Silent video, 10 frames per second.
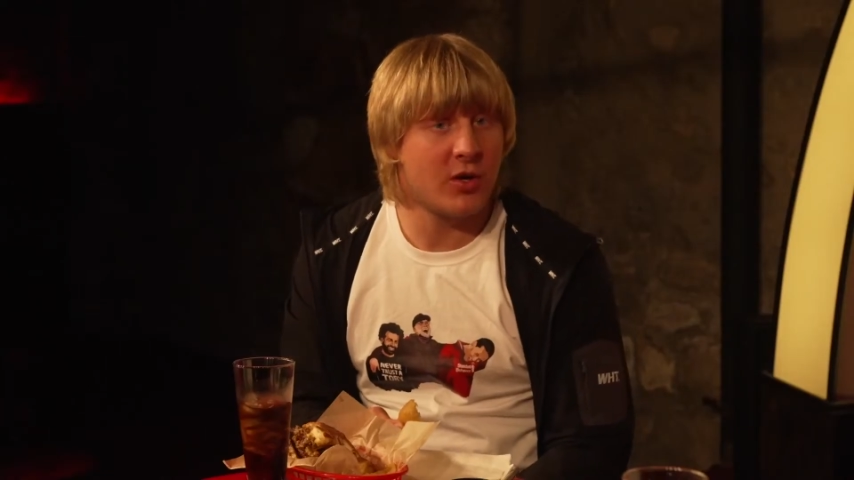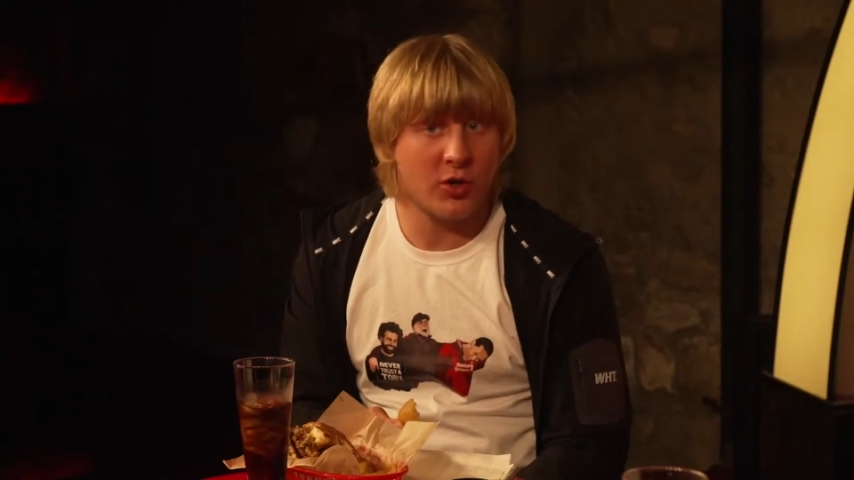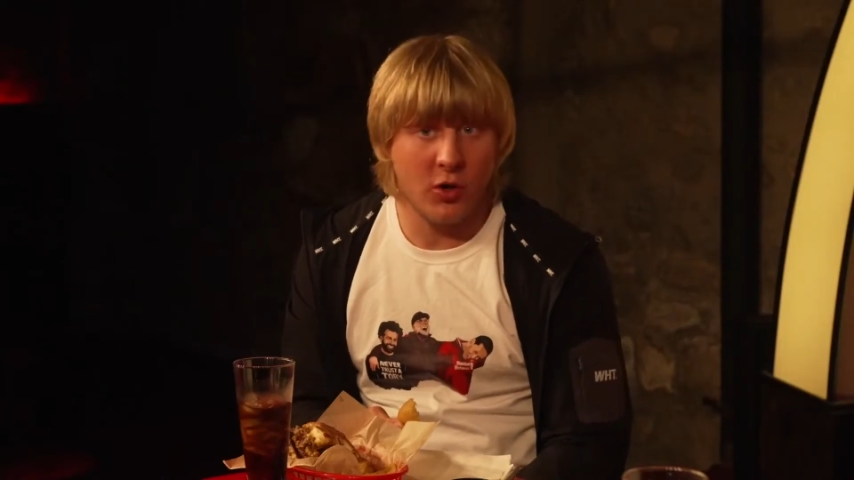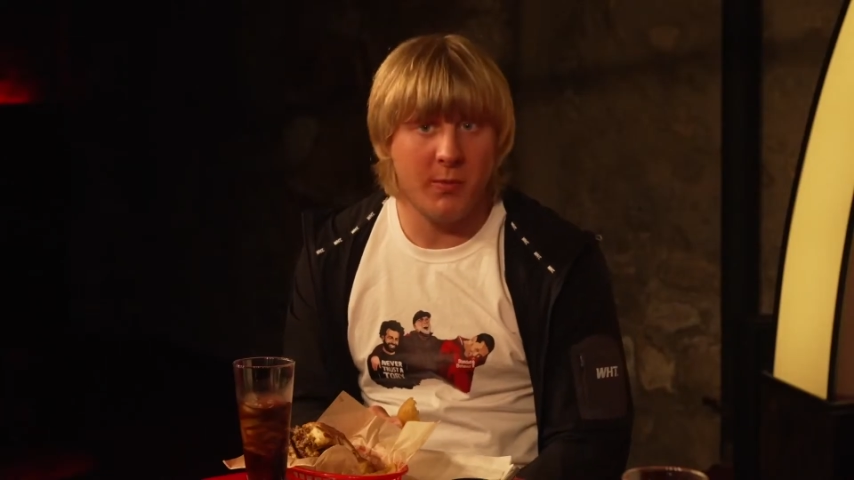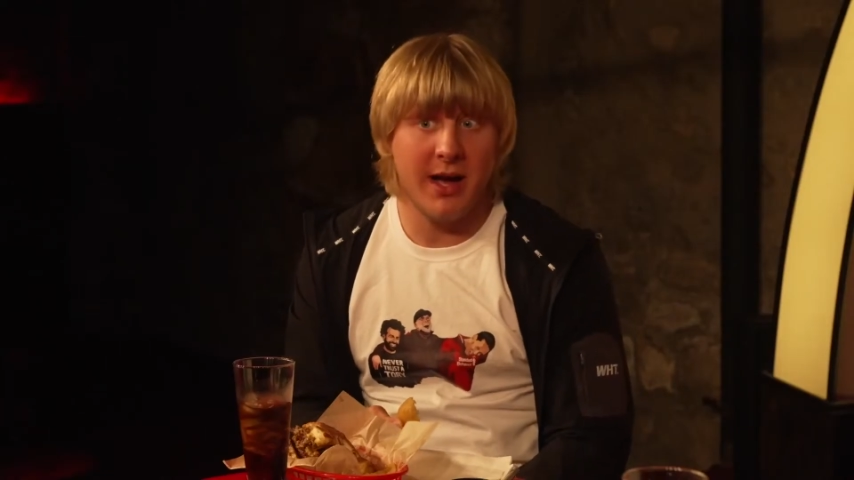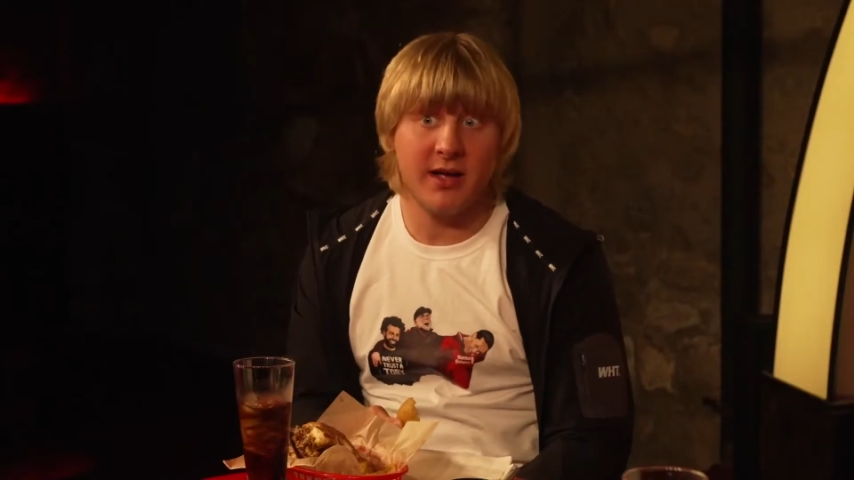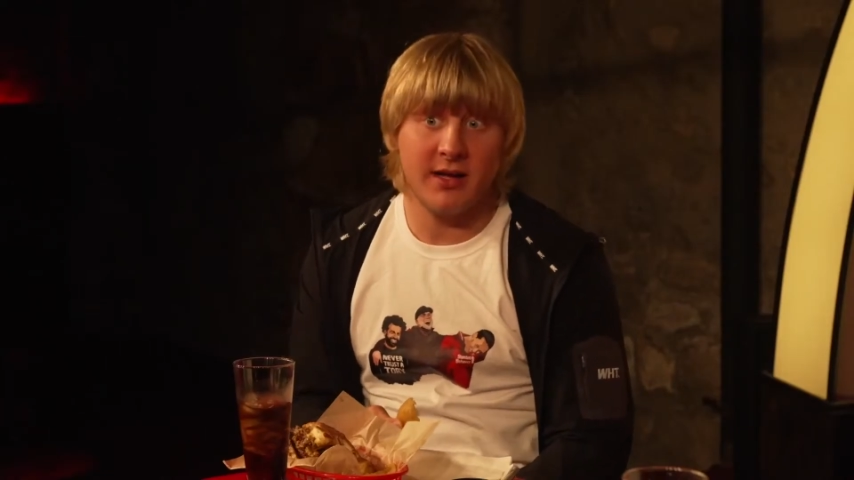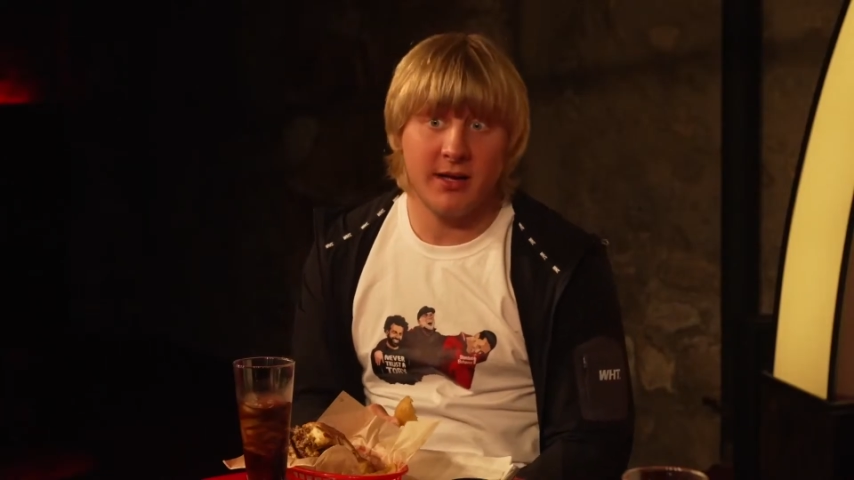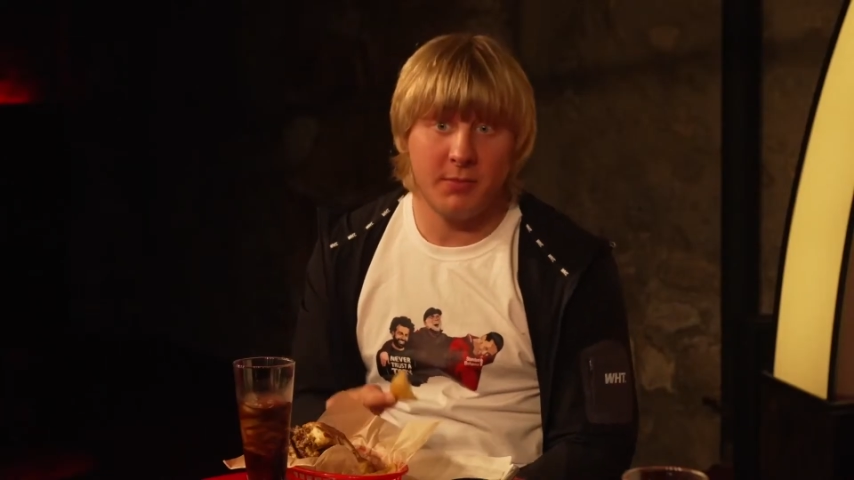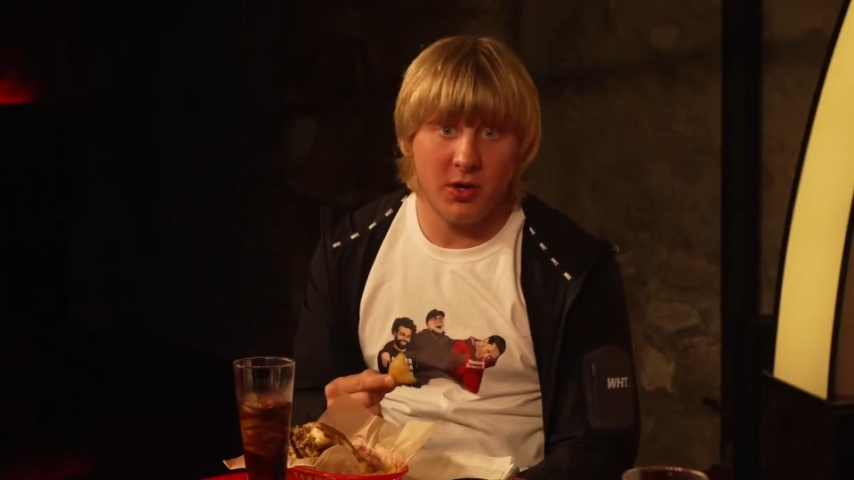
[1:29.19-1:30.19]
If I go back and
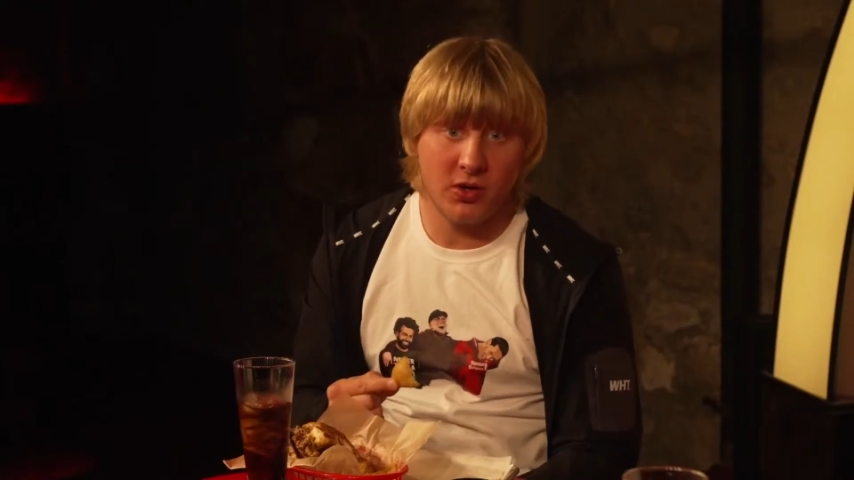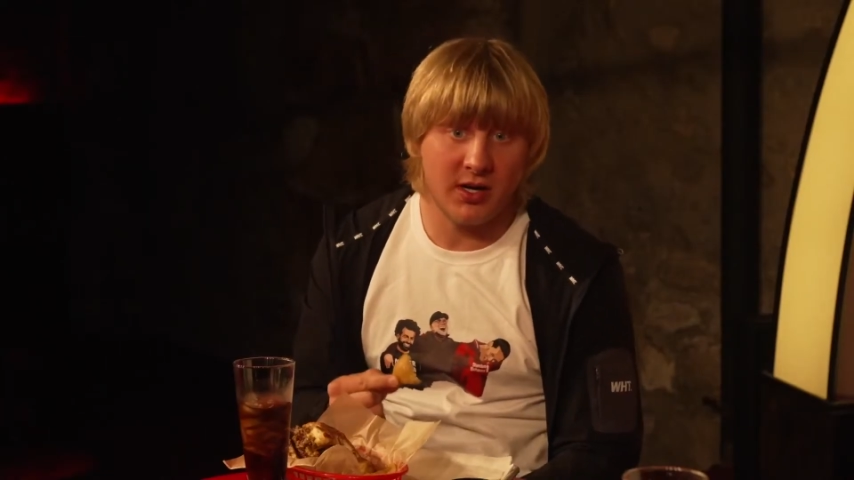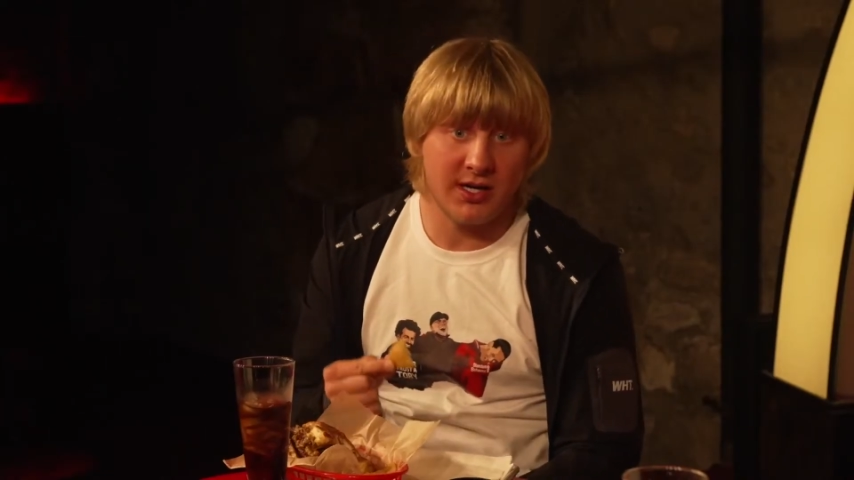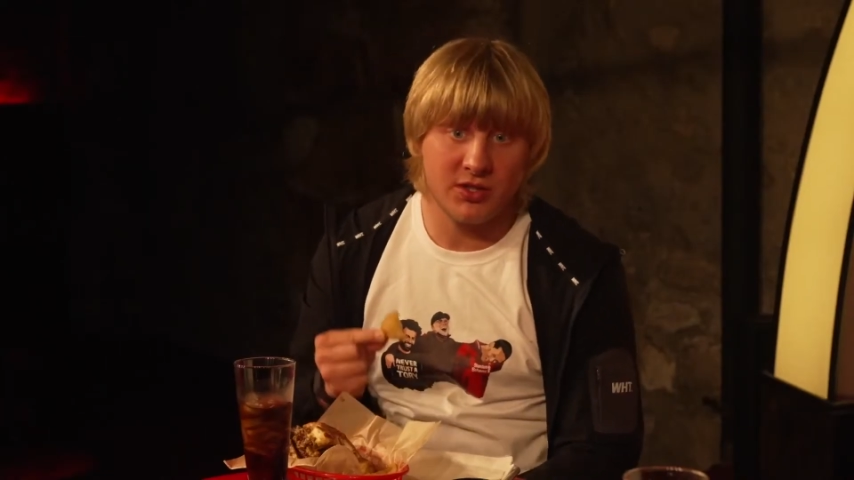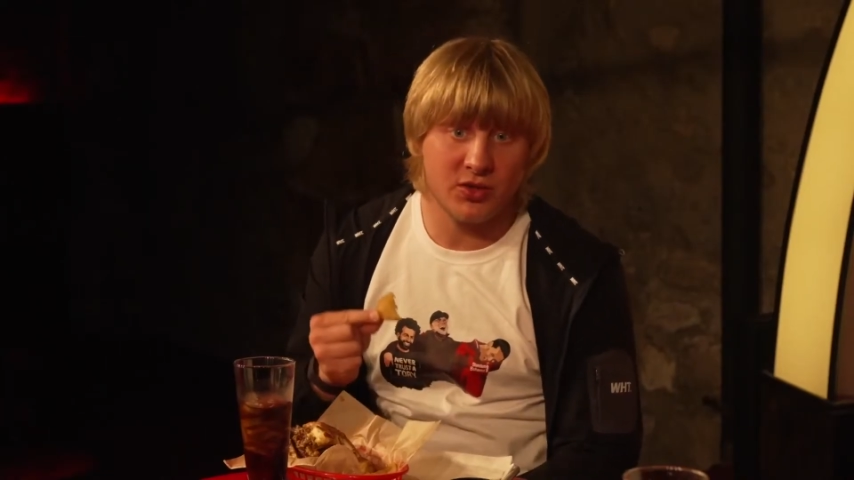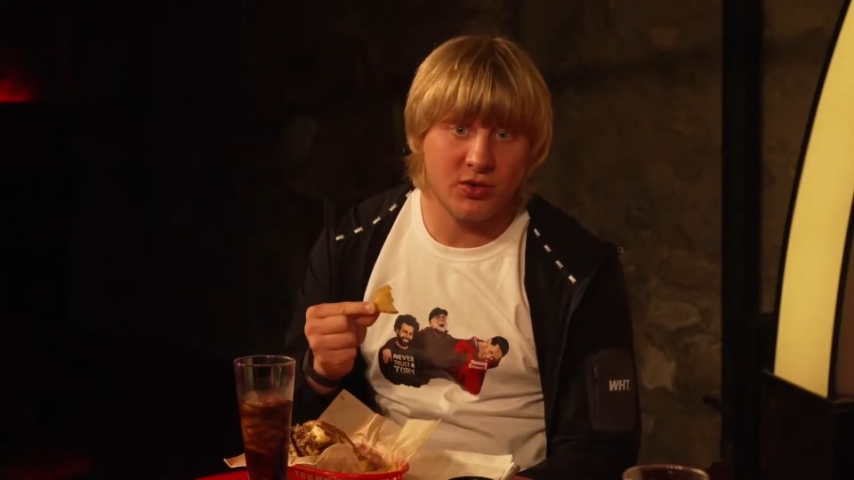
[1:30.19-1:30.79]
get podcasts